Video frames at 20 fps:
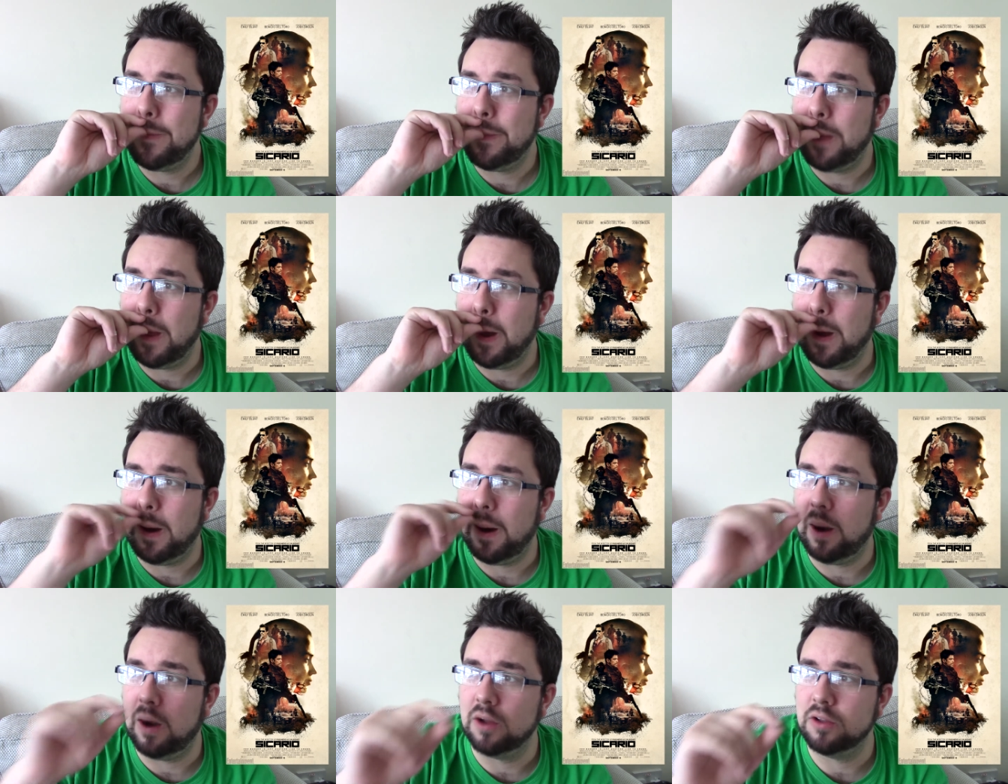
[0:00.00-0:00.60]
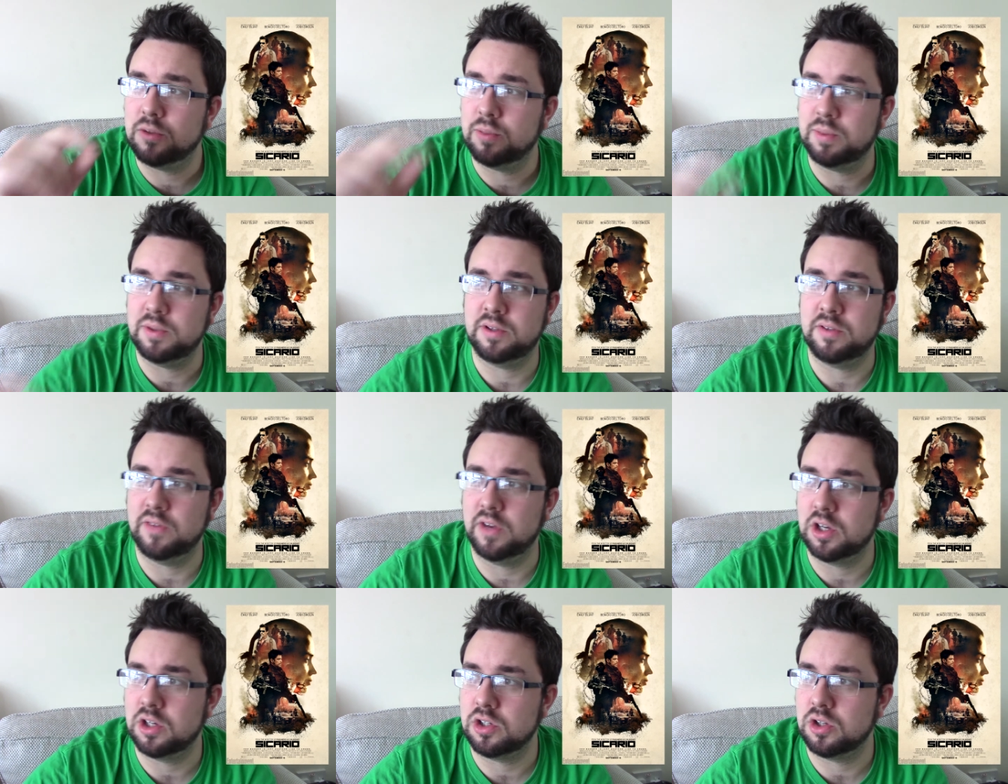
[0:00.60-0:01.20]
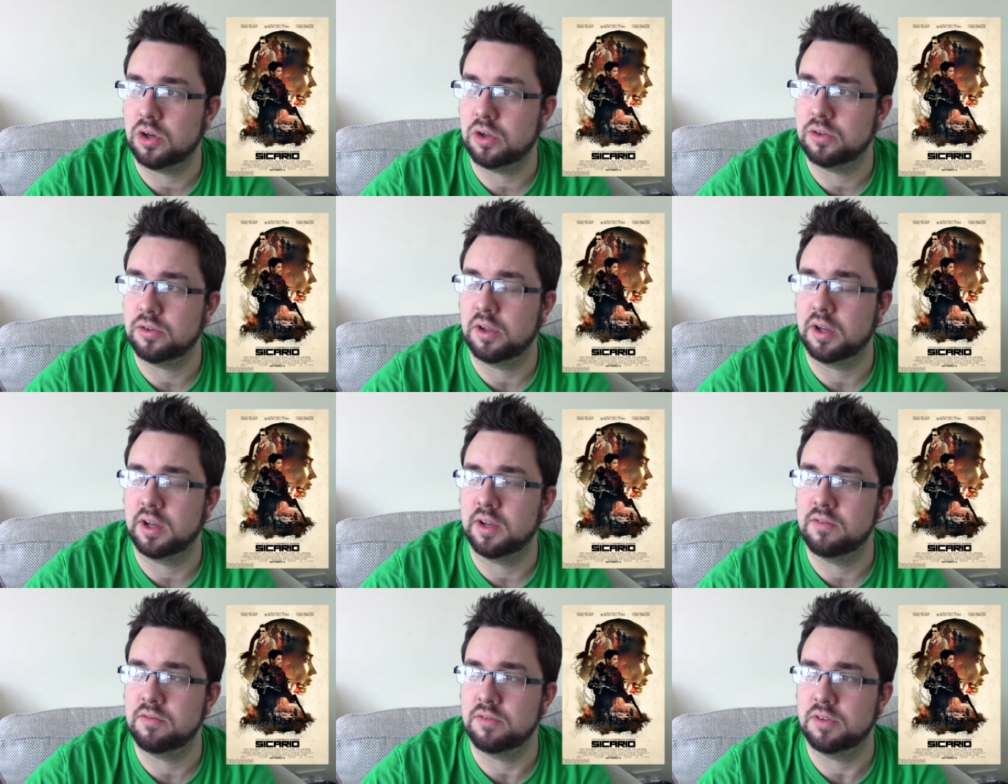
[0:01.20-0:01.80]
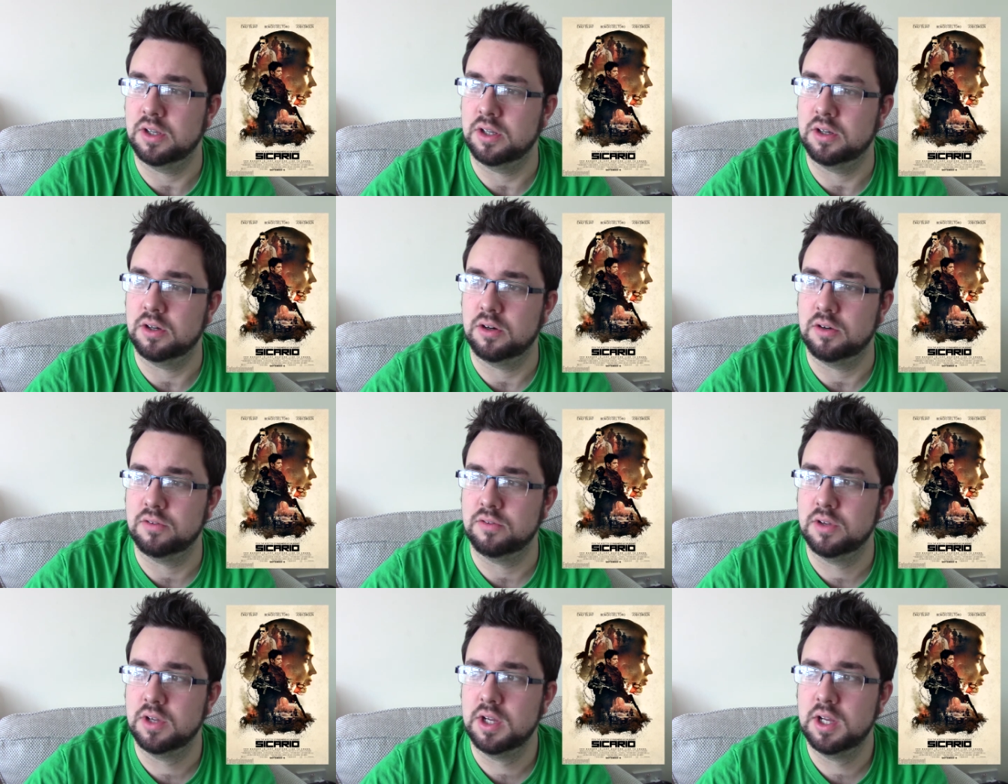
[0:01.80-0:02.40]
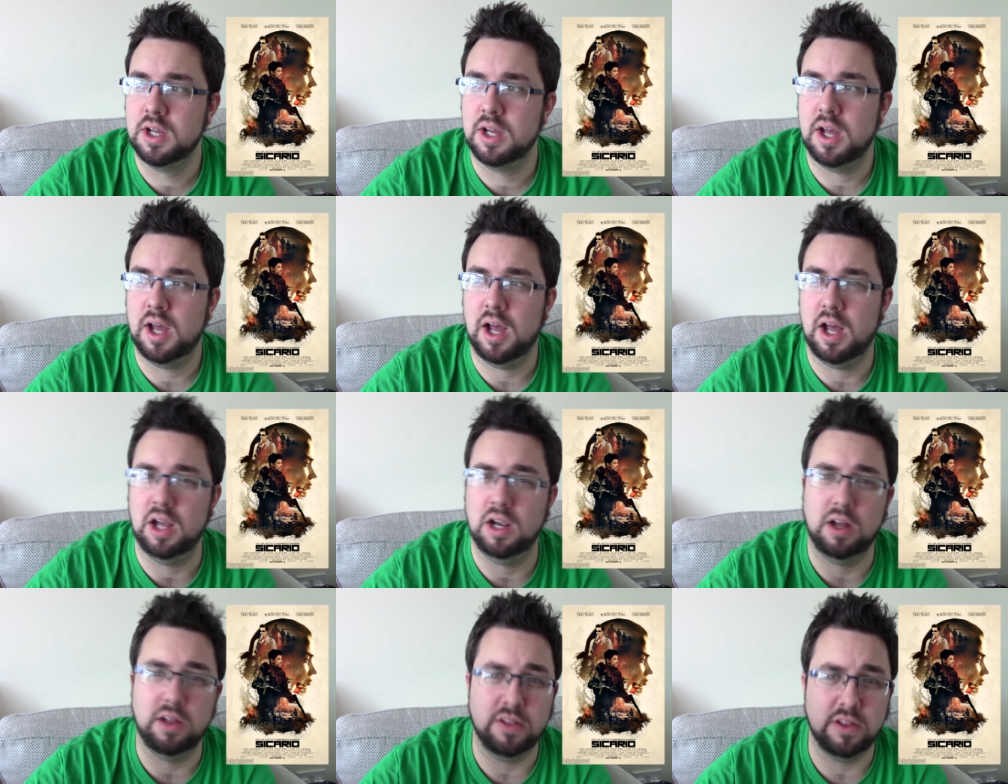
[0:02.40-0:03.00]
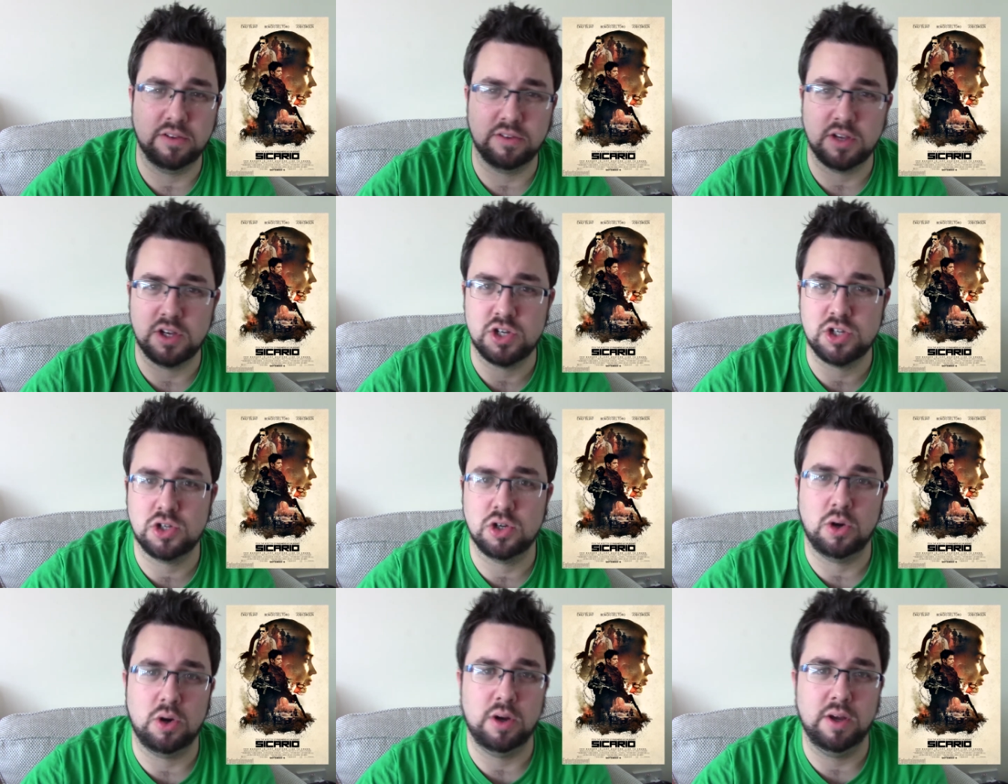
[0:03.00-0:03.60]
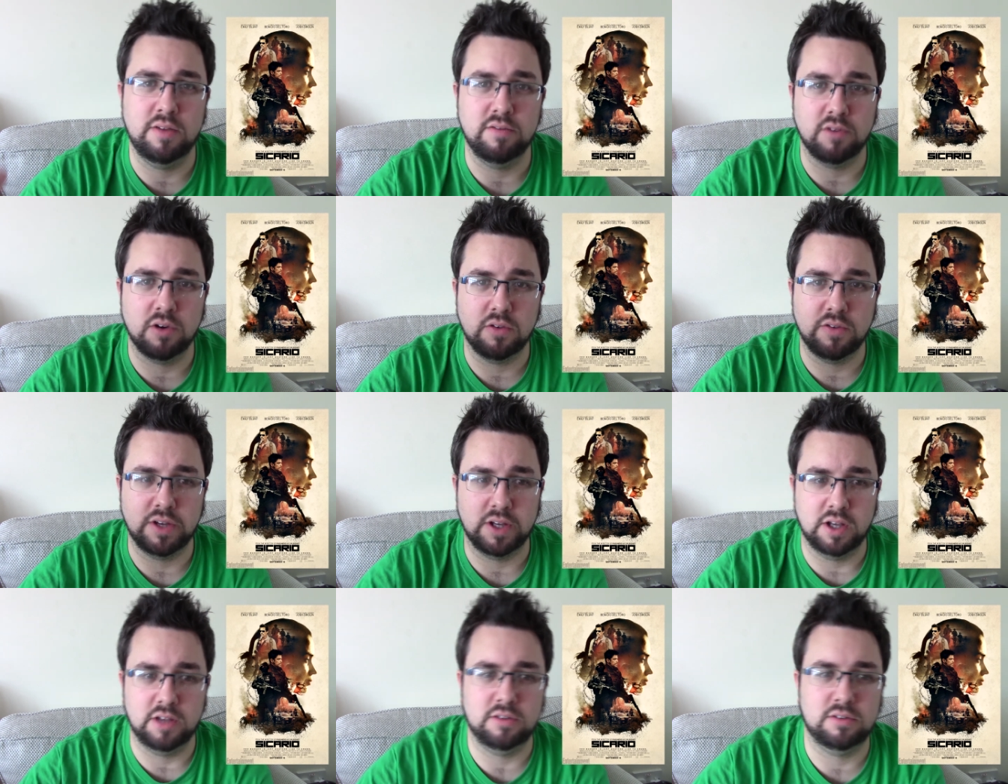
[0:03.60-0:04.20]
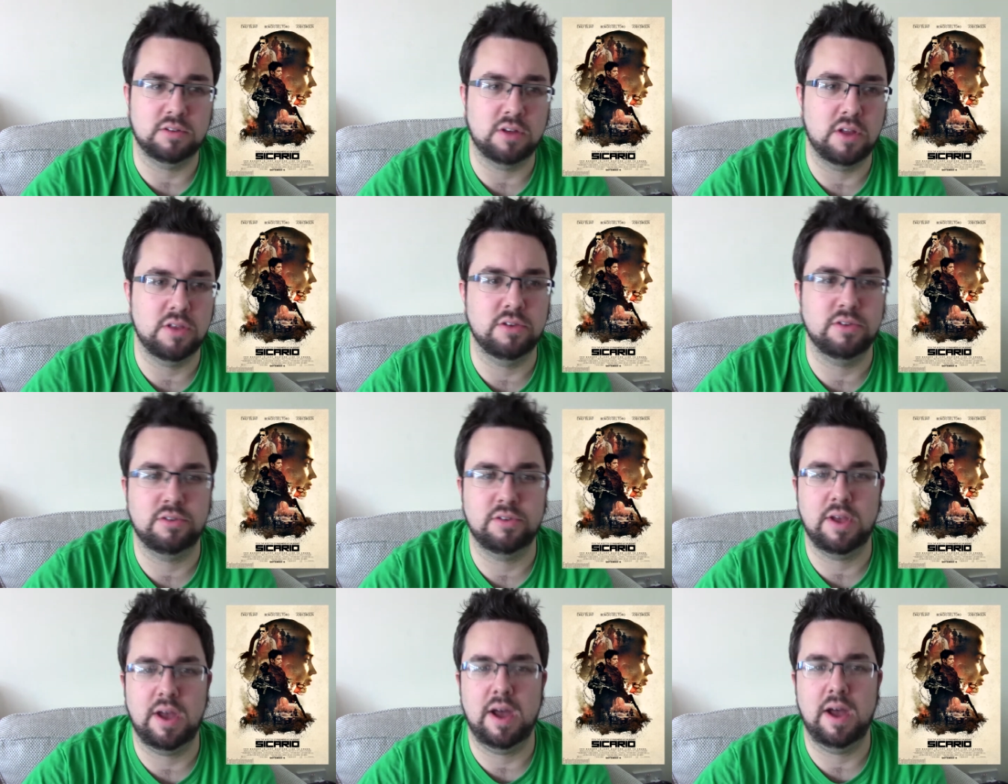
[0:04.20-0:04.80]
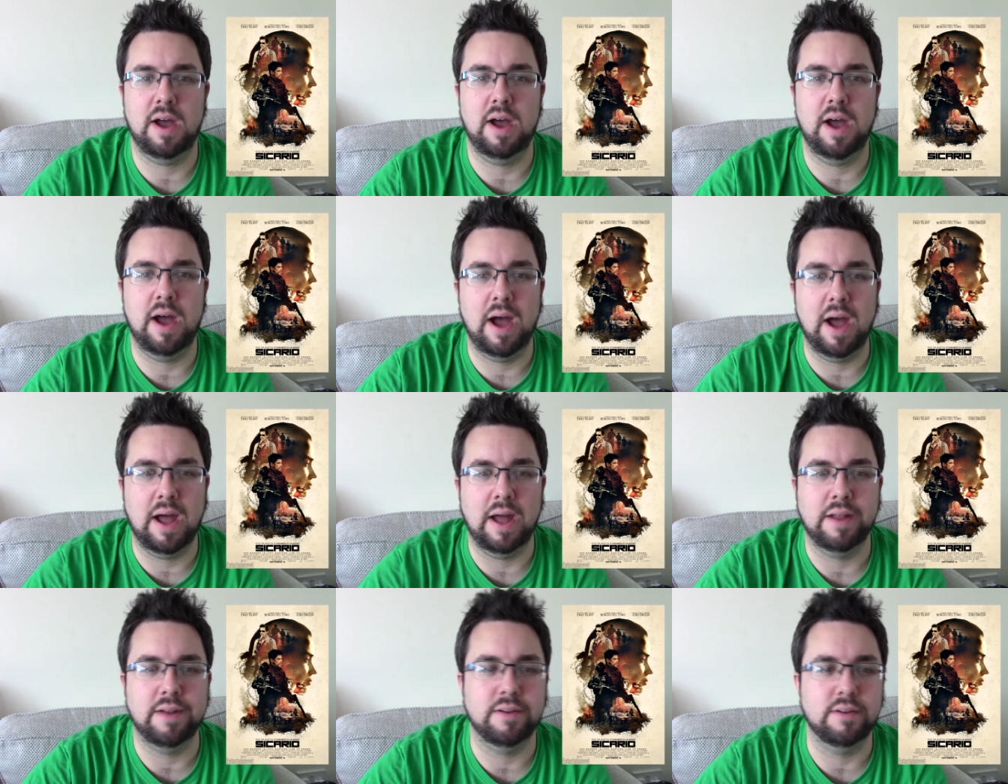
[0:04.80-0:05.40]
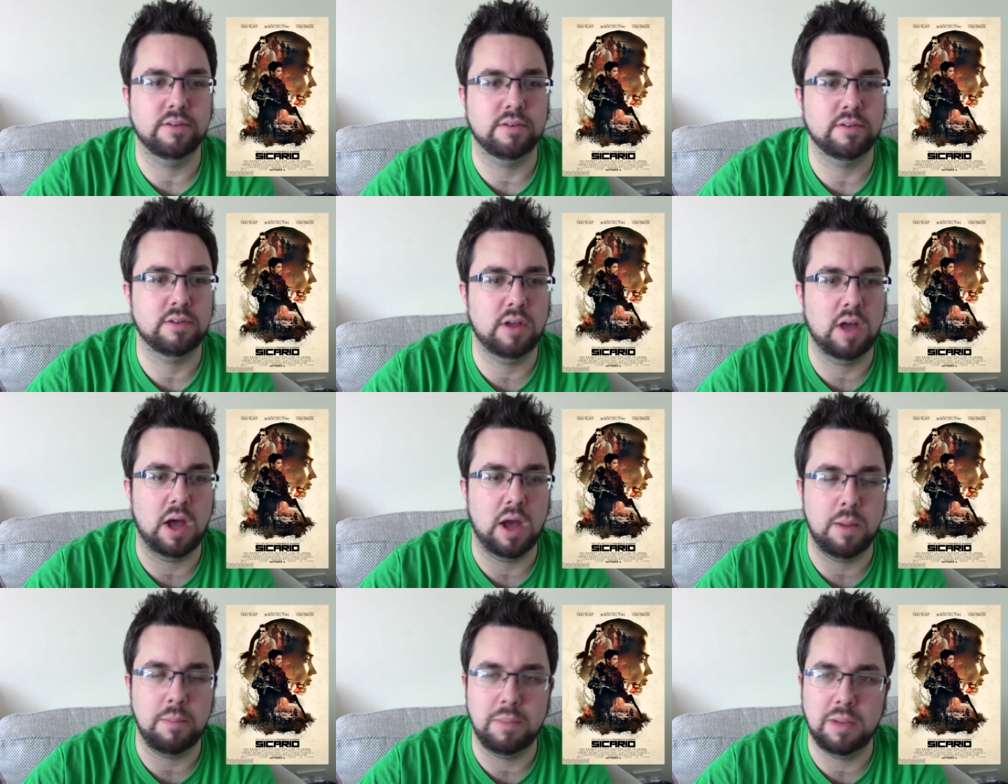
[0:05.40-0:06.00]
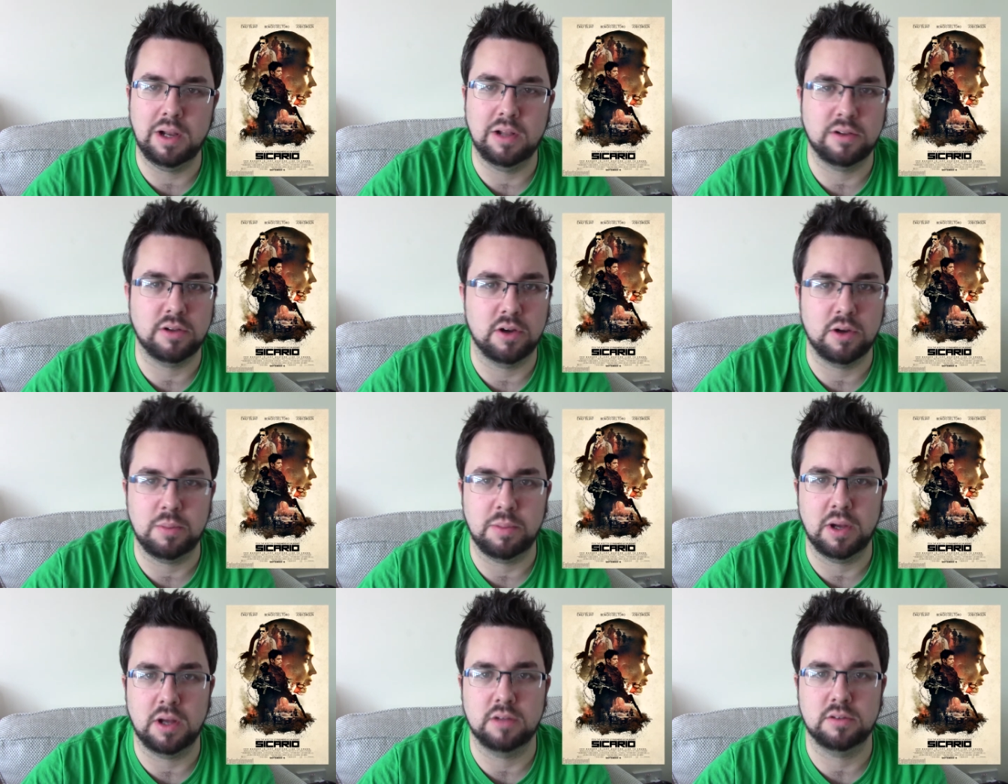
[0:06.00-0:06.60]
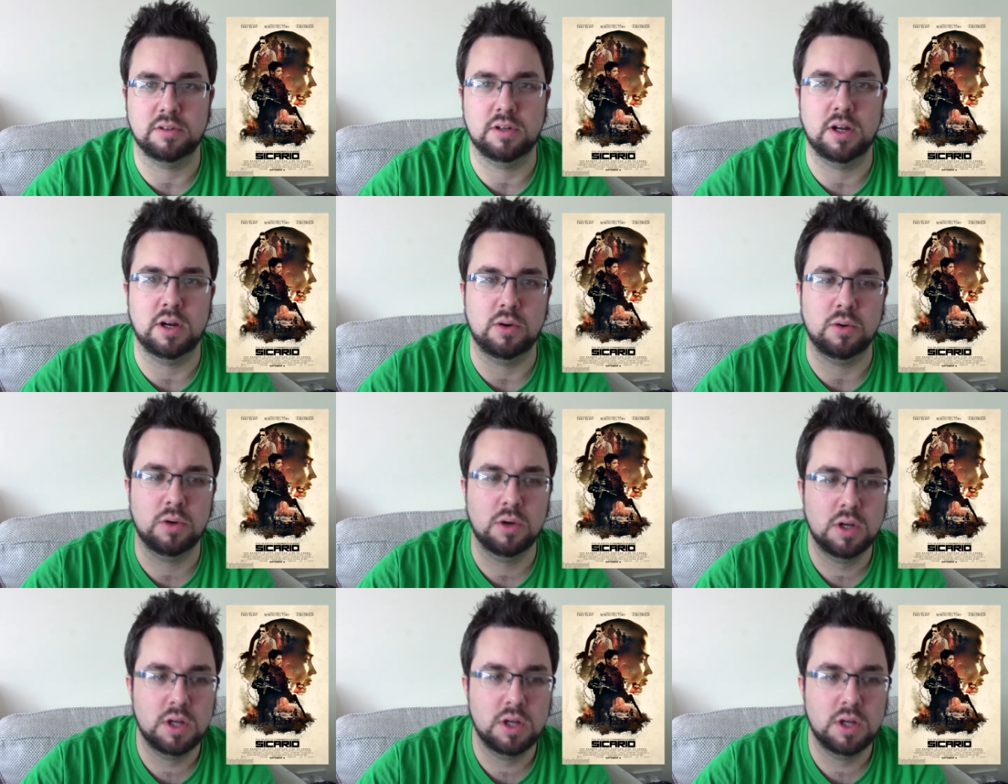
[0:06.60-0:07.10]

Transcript: There are specific shots I can think of, uh, like there's a shot involving a sunset and uh, military personnel